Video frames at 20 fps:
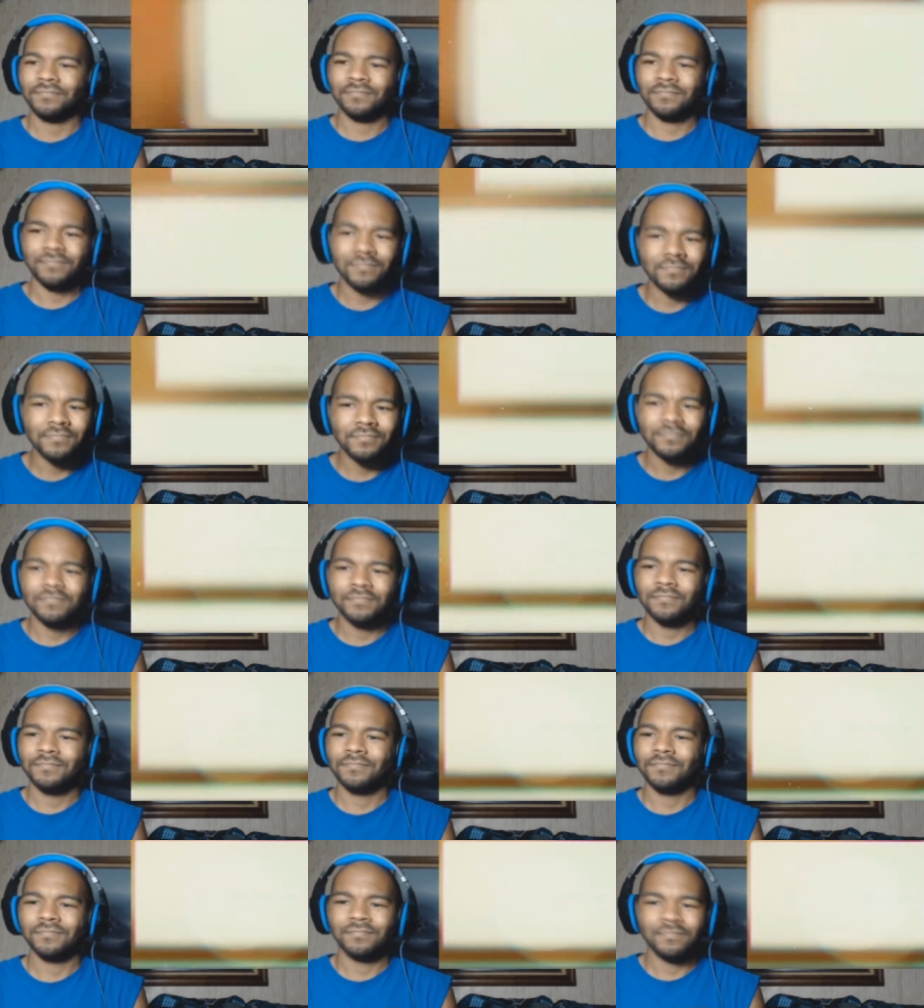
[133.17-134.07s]
And I know
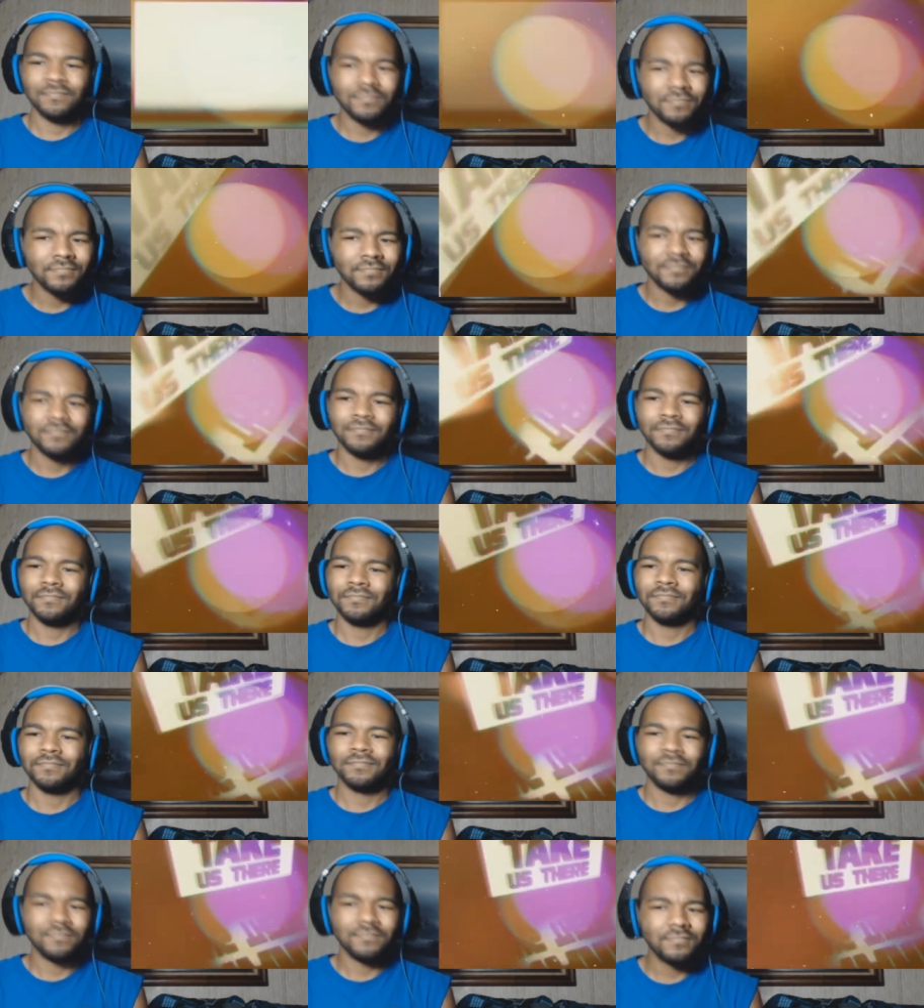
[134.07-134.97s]
I can take
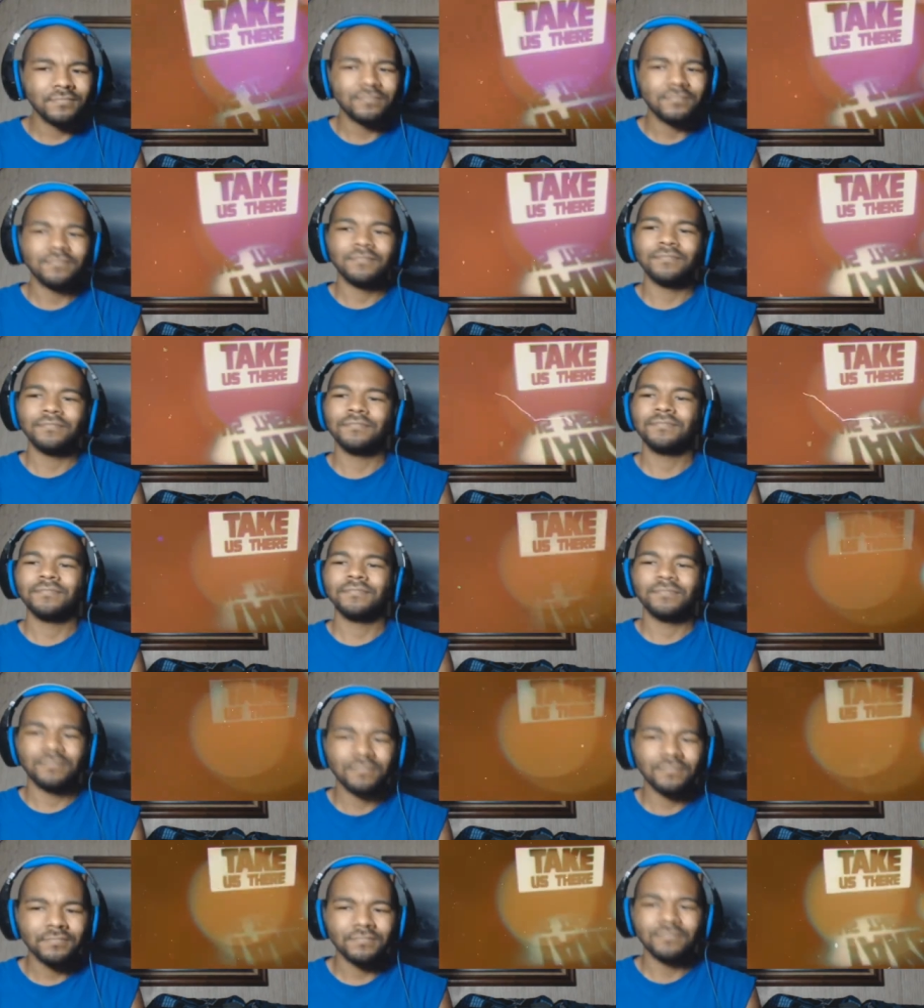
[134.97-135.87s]
us there,
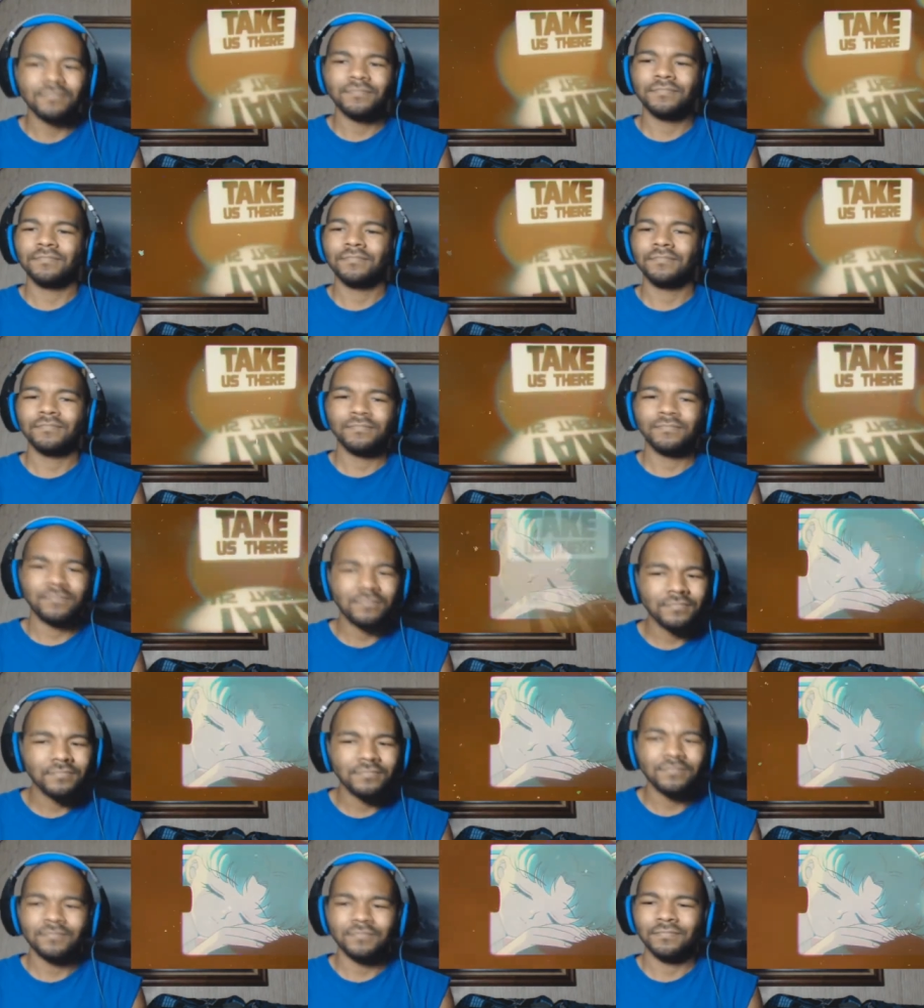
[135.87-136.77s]
take us
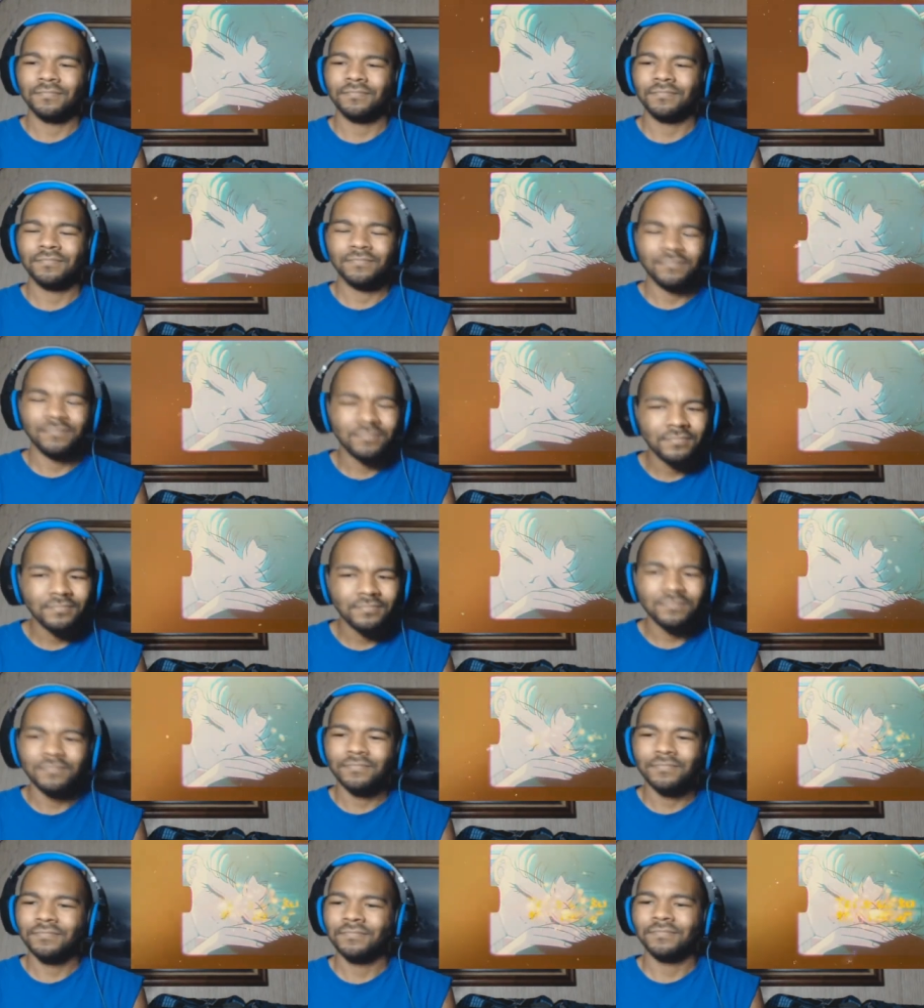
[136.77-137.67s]
there,
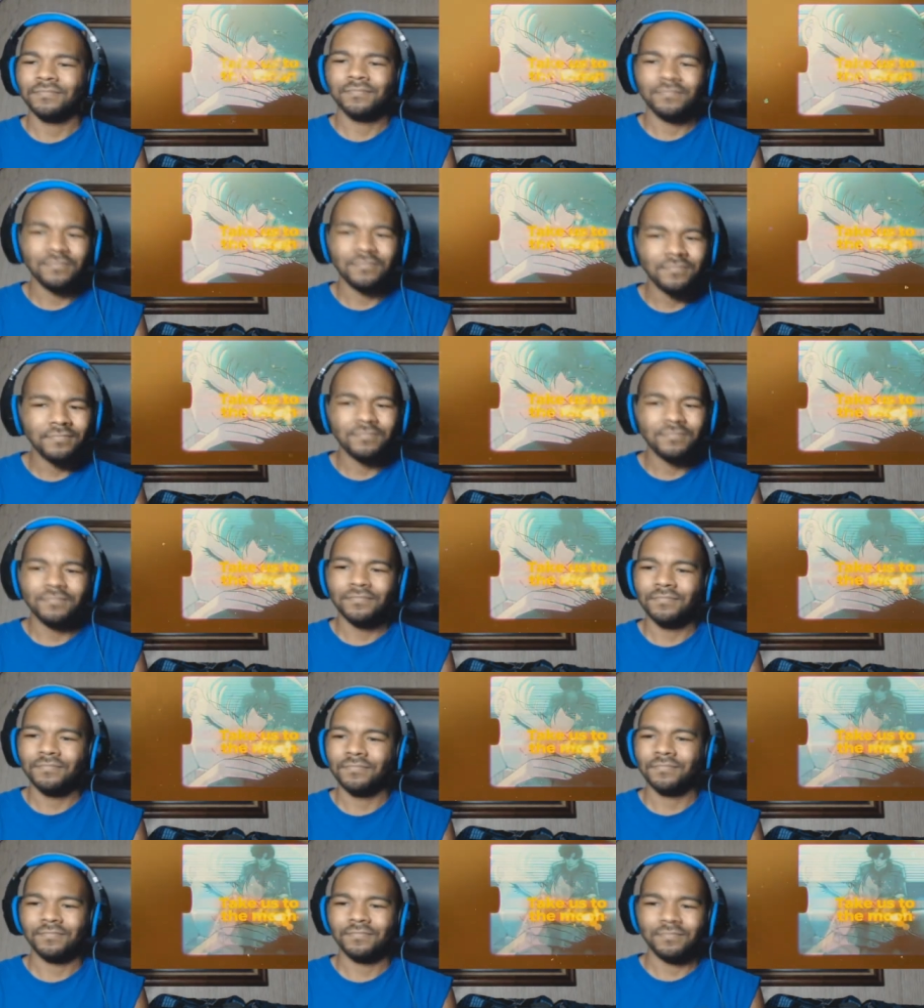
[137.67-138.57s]
take us to
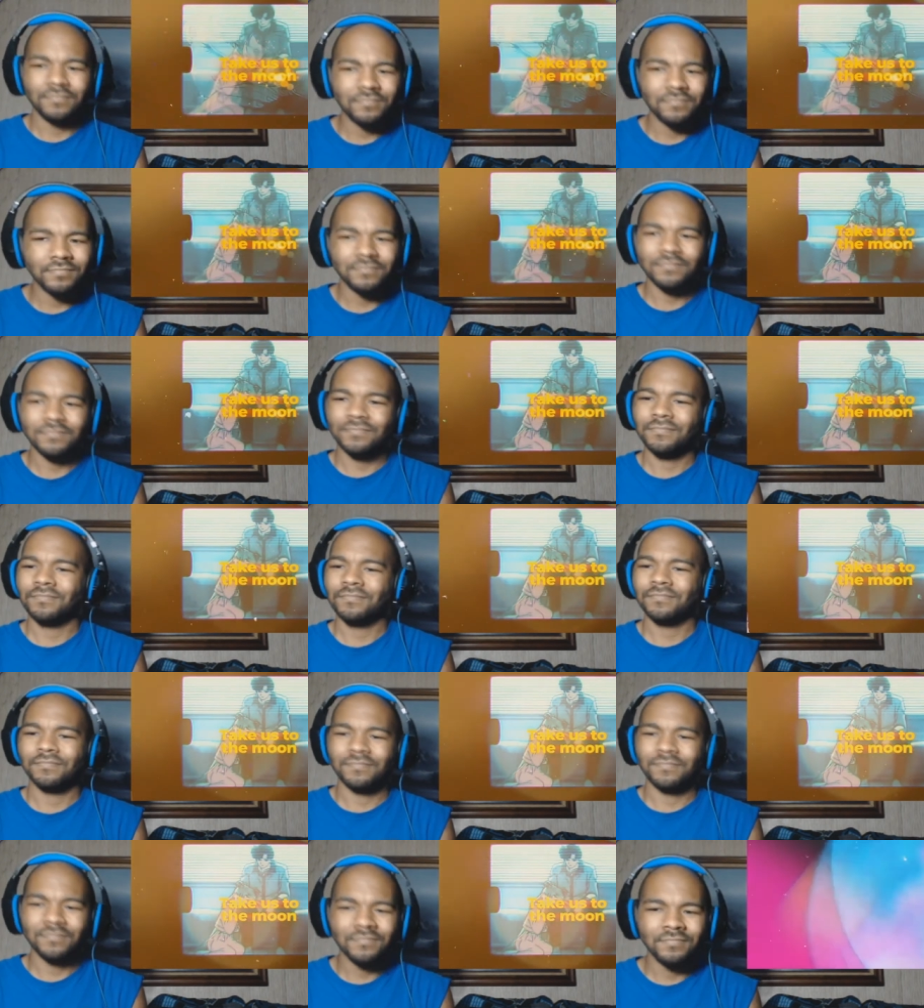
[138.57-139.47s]
the moon.
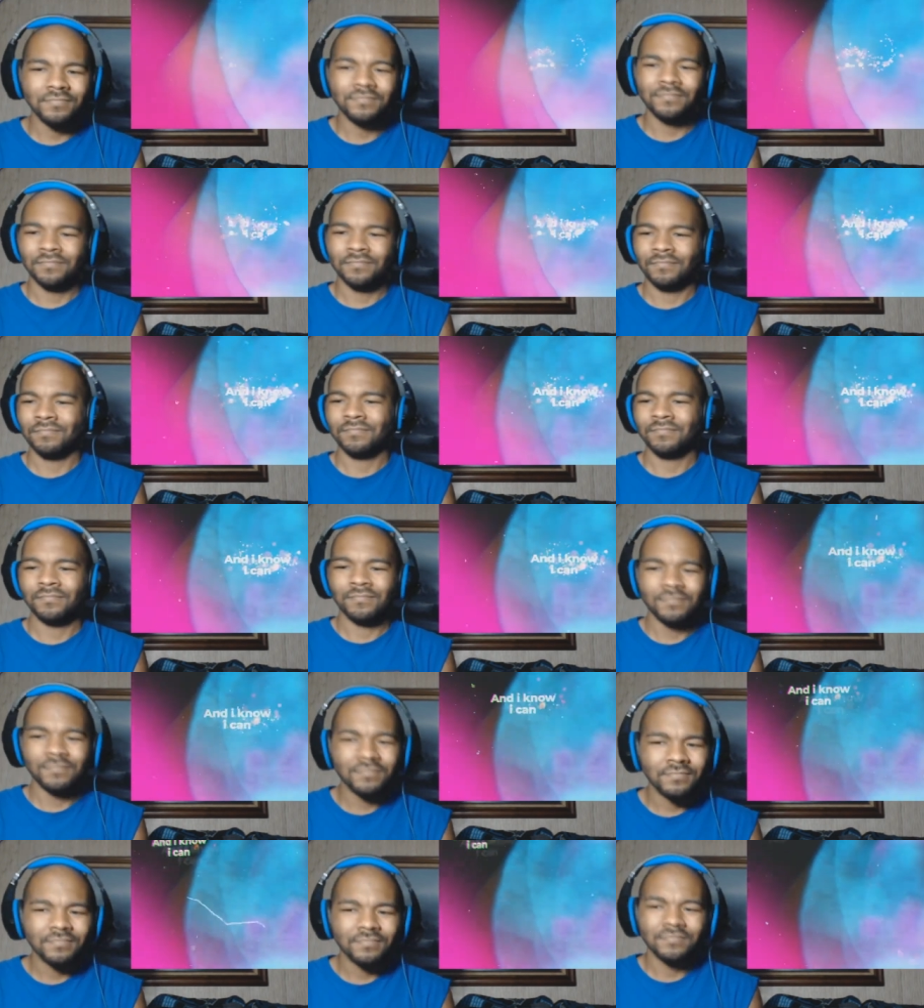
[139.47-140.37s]
Cause I know I
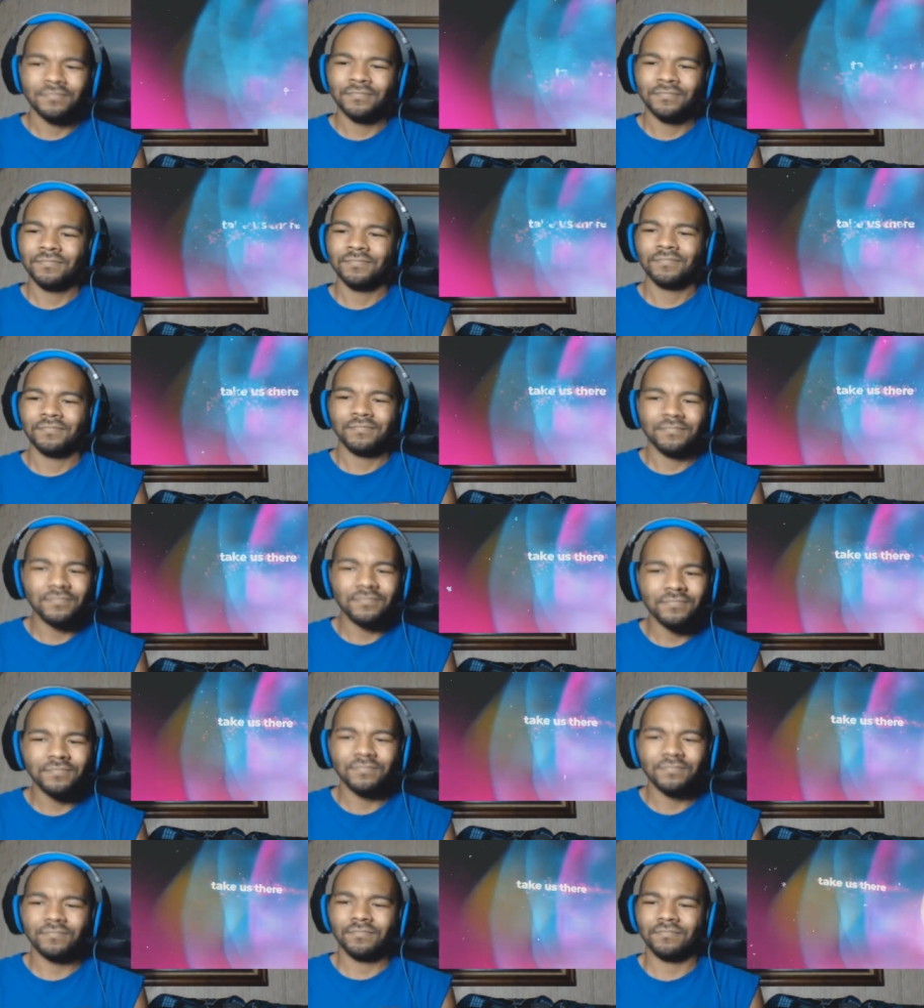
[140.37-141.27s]
can take us
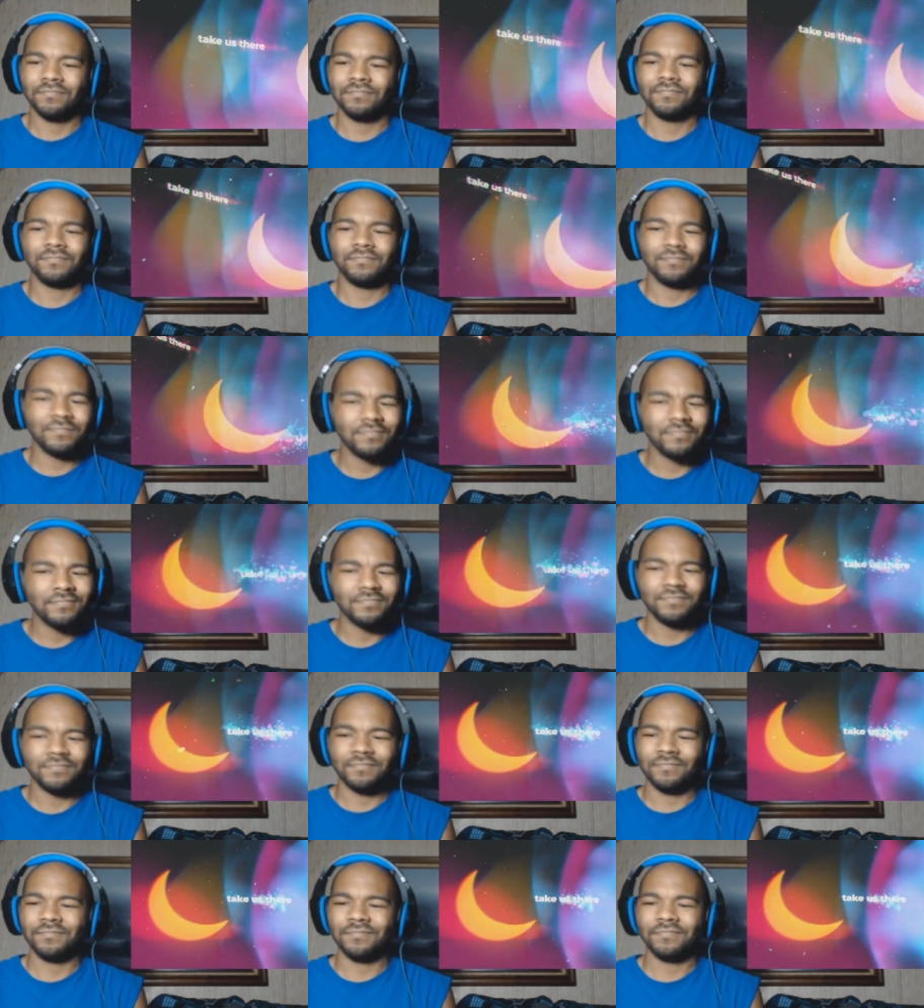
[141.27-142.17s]
there,
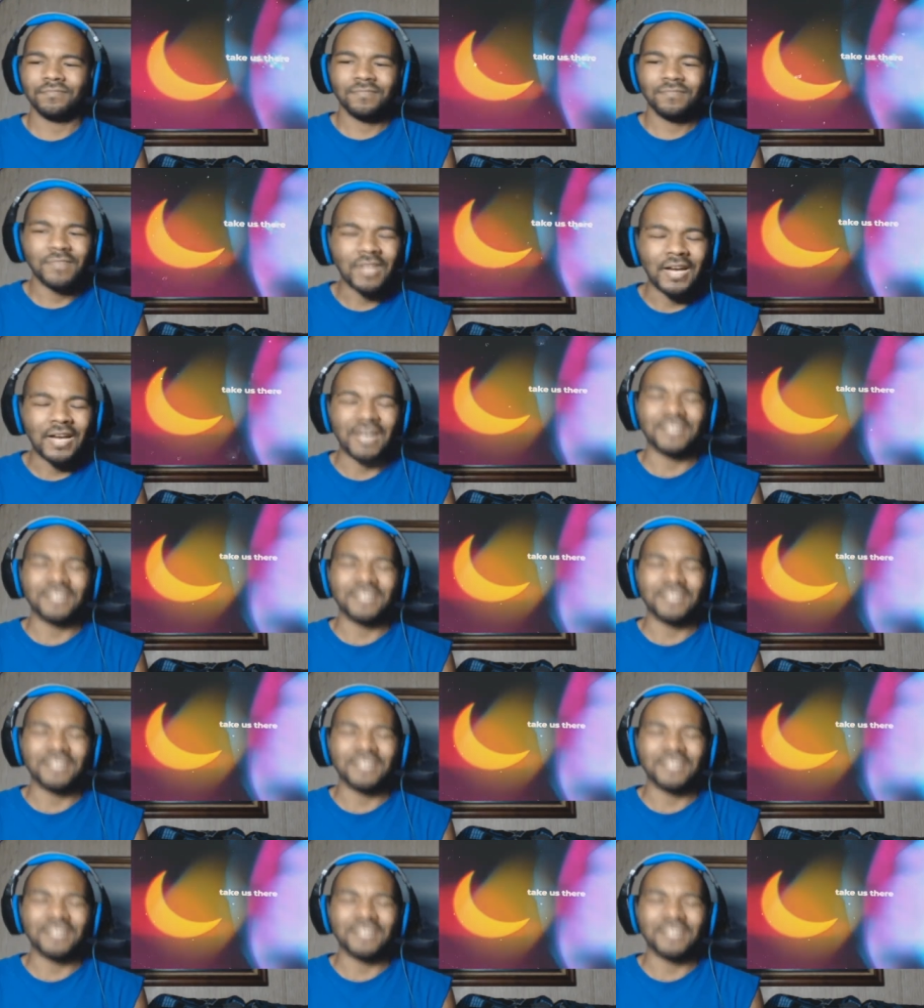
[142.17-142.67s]
take us there.